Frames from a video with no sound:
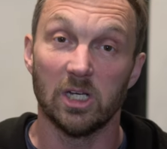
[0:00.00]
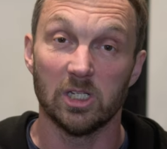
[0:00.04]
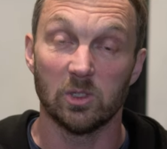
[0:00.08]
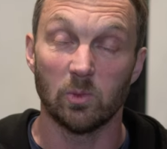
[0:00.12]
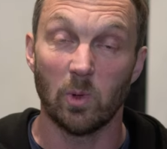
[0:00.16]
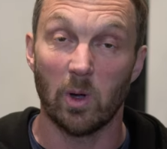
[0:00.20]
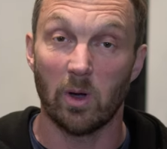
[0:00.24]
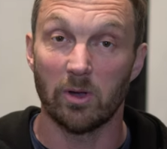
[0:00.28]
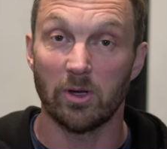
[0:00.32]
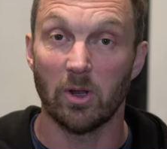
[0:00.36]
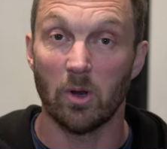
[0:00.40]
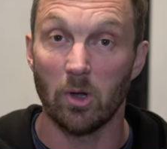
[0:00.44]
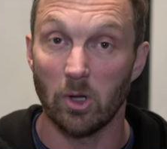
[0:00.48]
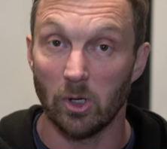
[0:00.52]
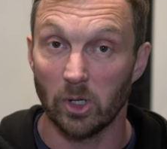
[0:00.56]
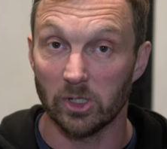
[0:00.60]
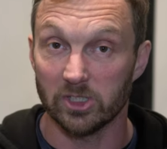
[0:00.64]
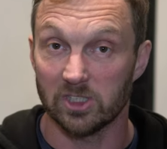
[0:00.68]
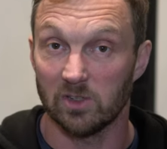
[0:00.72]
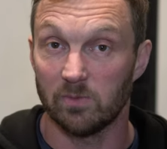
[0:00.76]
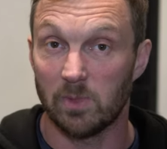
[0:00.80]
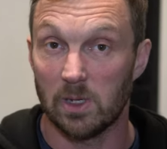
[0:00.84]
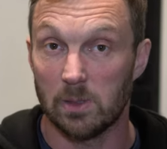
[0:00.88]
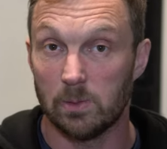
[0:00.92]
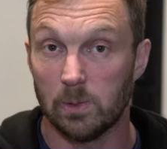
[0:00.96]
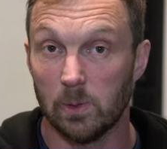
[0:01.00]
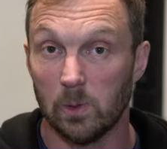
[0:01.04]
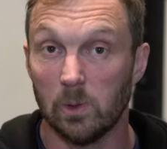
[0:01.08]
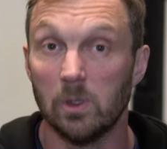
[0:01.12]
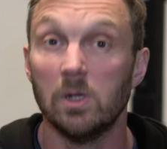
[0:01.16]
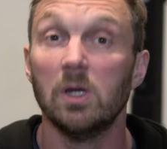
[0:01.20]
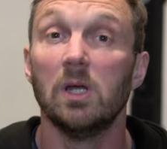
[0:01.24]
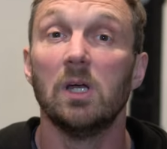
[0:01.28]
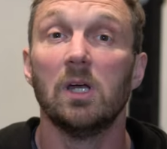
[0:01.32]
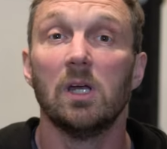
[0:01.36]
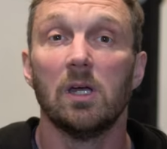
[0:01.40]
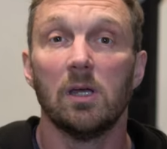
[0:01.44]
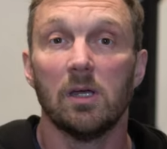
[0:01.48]
I know lots of
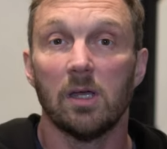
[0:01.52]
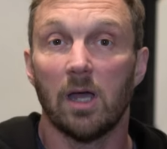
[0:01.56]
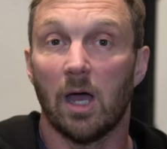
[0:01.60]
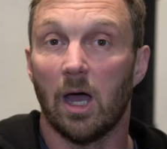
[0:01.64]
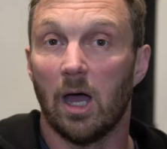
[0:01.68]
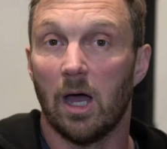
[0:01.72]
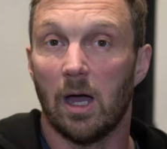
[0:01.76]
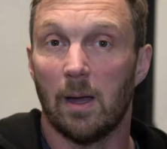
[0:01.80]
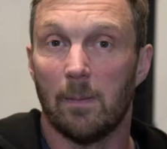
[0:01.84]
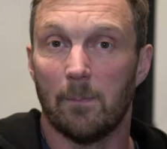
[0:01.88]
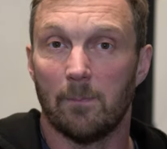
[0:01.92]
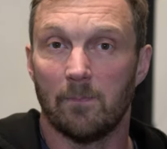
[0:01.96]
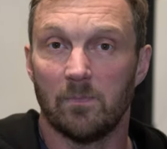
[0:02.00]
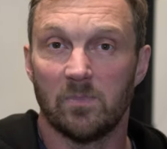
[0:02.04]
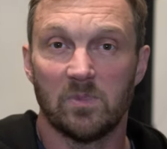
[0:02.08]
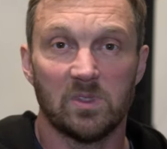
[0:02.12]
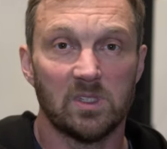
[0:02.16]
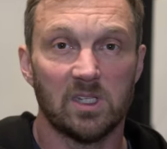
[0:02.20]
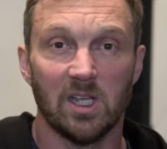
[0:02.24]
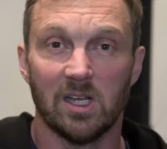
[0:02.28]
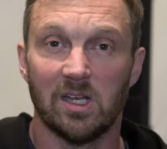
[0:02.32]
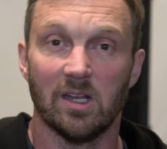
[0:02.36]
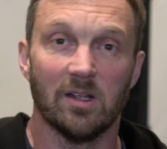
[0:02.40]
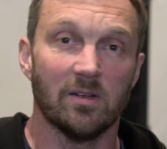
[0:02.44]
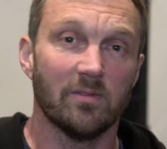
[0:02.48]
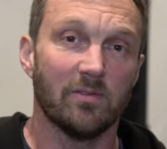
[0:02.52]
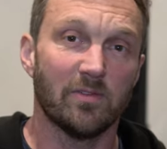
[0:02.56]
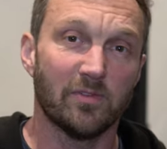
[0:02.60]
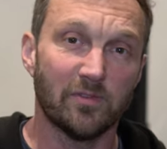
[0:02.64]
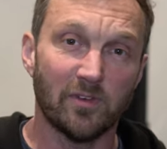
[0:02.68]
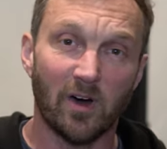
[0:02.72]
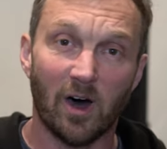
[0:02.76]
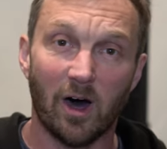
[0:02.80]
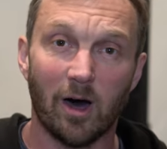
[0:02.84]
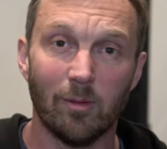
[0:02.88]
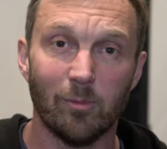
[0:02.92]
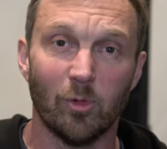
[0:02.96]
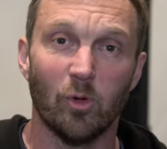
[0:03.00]
people did
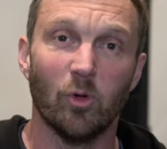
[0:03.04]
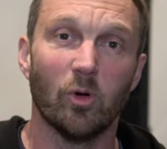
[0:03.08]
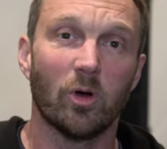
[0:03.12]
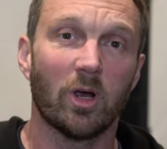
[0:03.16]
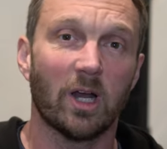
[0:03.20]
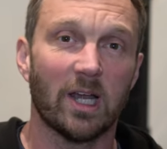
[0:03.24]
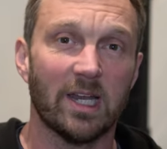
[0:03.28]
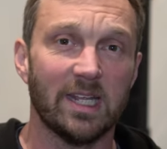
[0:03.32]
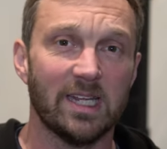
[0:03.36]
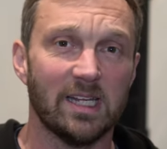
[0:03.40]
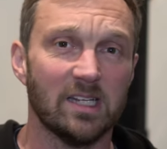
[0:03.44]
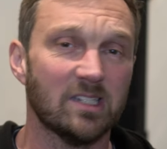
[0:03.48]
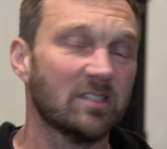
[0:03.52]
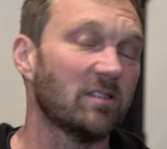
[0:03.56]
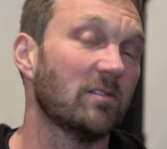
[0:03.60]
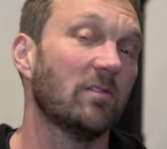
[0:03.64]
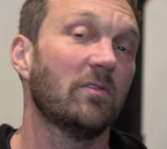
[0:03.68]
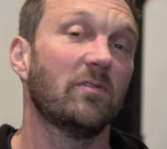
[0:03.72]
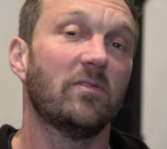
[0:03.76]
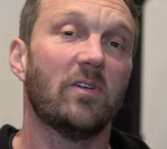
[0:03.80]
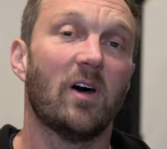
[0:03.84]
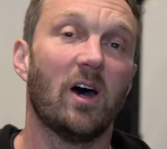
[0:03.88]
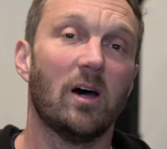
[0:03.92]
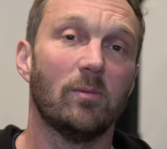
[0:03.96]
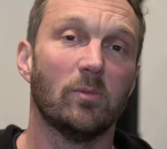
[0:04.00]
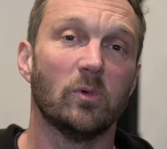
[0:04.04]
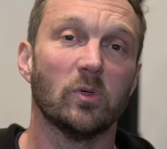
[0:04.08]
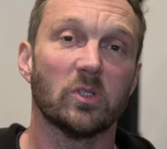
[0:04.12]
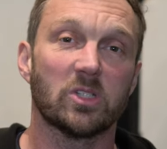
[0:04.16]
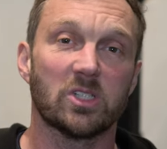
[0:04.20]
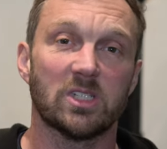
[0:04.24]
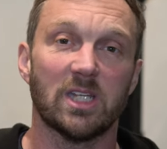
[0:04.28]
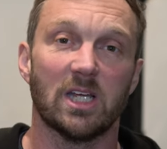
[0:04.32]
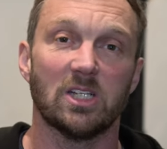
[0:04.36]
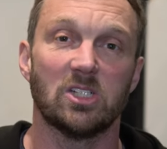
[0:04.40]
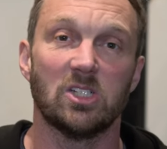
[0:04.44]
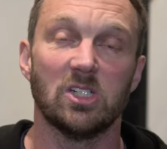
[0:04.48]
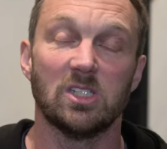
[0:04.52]
far more cleans, far more
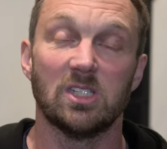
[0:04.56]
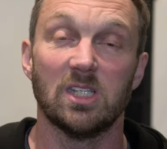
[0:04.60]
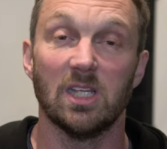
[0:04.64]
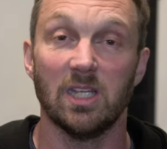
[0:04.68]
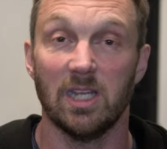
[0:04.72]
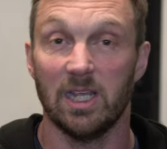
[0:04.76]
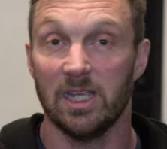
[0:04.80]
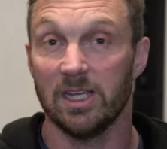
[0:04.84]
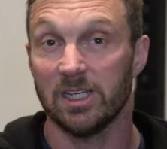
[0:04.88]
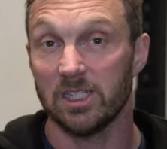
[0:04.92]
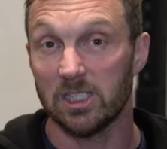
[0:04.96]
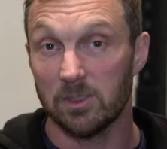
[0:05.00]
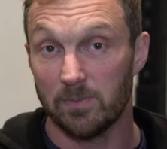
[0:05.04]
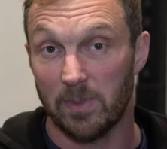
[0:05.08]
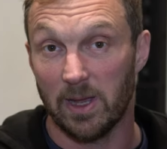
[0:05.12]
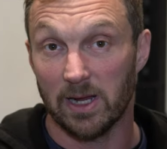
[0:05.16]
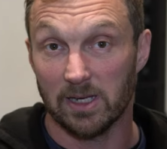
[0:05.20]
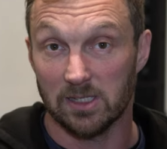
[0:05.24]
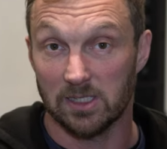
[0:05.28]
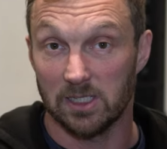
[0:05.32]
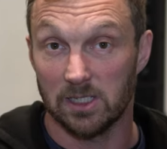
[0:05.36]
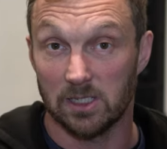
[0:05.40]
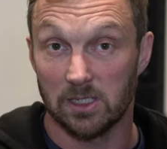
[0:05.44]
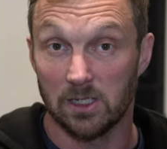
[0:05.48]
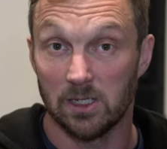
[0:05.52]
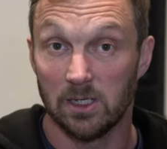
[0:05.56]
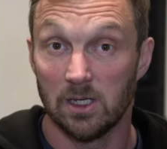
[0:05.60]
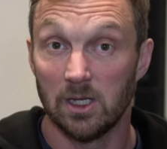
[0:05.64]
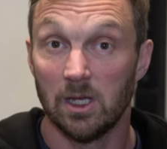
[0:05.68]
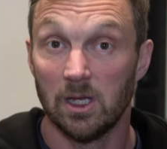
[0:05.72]
snatches than they expected